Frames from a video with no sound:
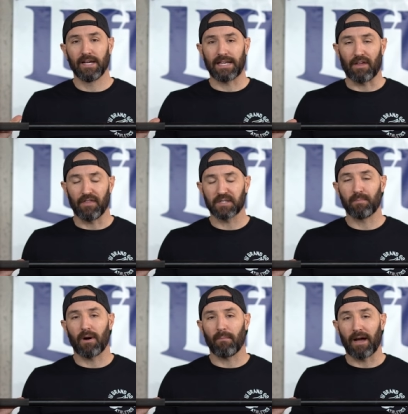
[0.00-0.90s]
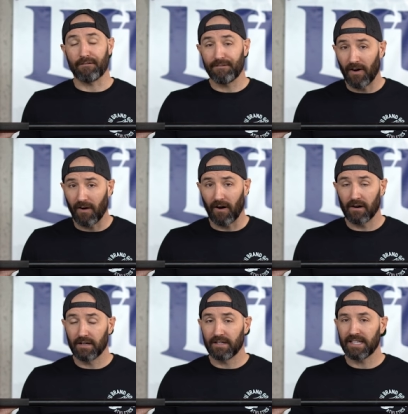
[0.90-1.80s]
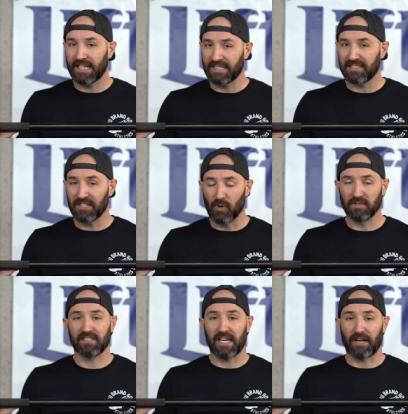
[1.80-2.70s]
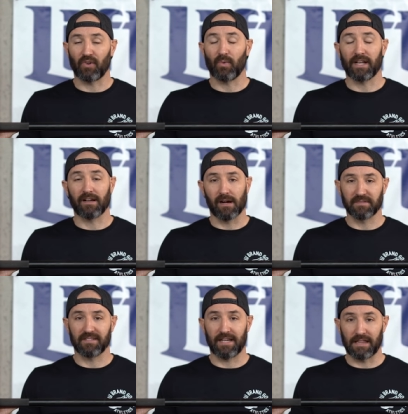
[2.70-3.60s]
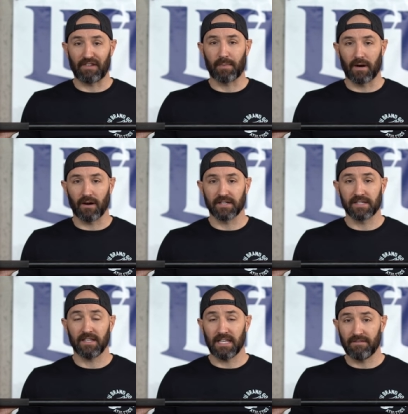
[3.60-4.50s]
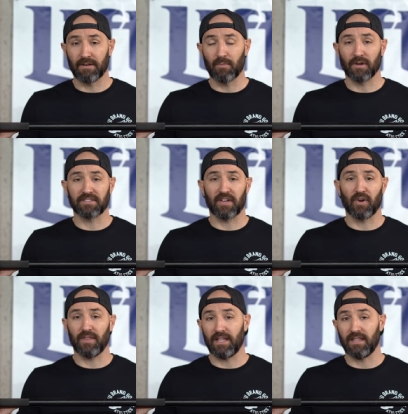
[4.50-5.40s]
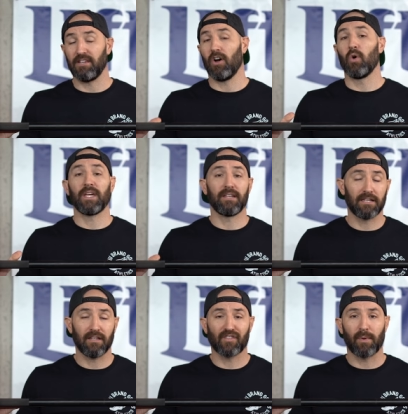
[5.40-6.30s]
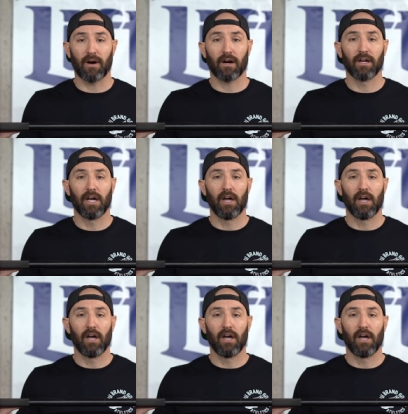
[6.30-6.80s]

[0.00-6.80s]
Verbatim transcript: Now, this bar by far is the gold standard when it comes to deadlift bars, even more so than the Okie Deadlift Bar